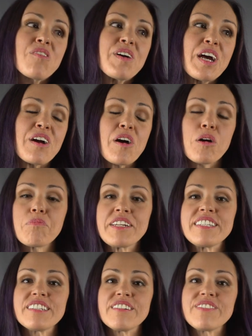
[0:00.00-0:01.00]
We are
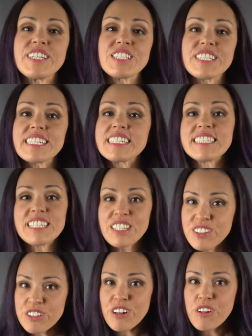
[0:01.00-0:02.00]
hoping to eventually
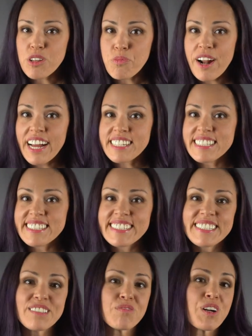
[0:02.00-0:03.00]
continue to grow the
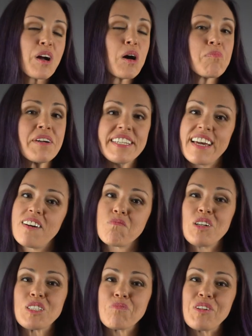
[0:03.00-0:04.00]
practice. We're hoping to have
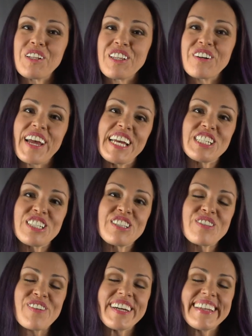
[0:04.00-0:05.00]
multiple
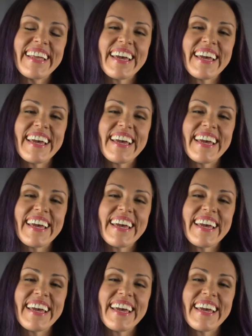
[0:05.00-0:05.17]
locations one